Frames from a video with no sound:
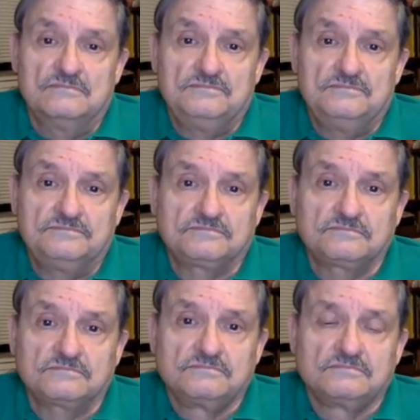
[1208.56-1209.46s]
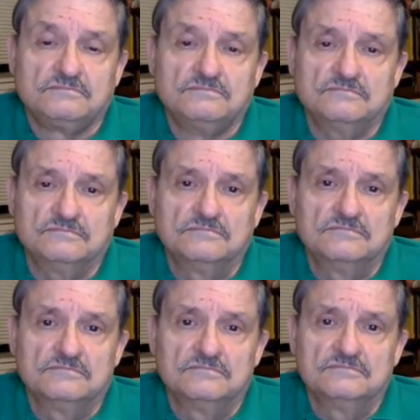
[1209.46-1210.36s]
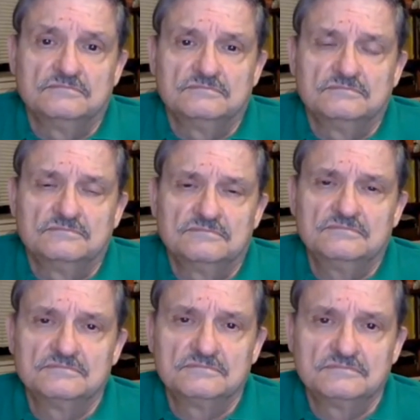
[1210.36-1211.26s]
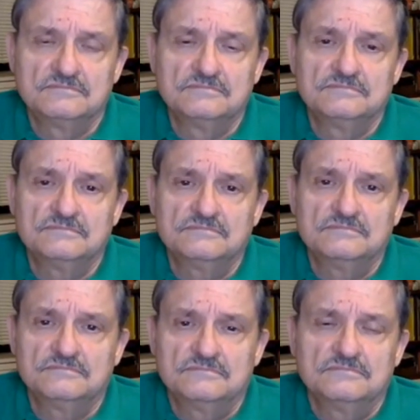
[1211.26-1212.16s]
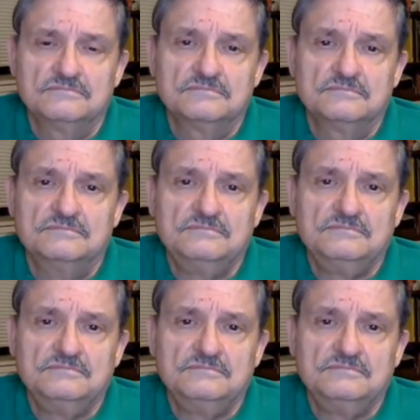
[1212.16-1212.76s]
(not speaking)